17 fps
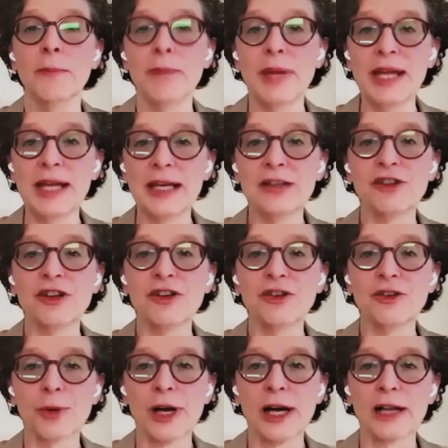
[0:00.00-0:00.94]

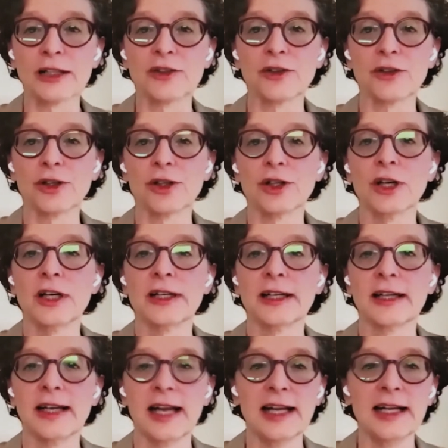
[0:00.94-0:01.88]
Managing Director,
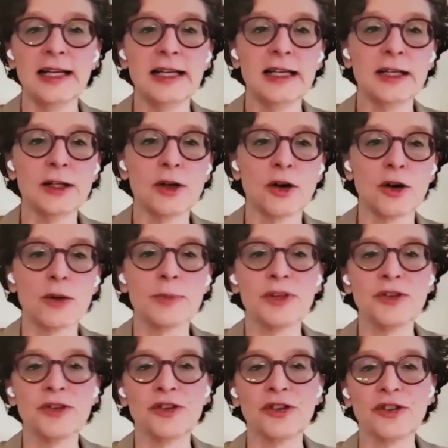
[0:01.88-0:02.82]
Canadian
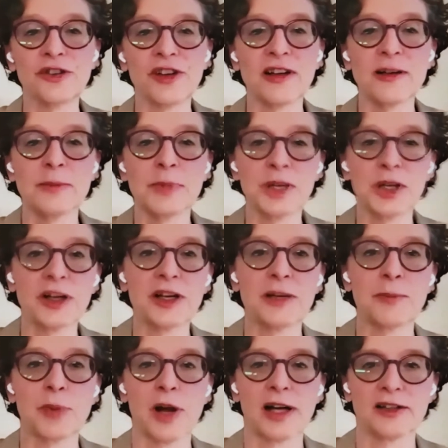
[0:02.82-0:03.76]
Urban
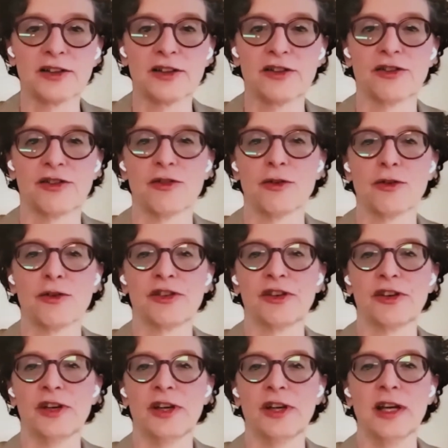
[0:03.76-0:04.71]
Sustainability Practitioners.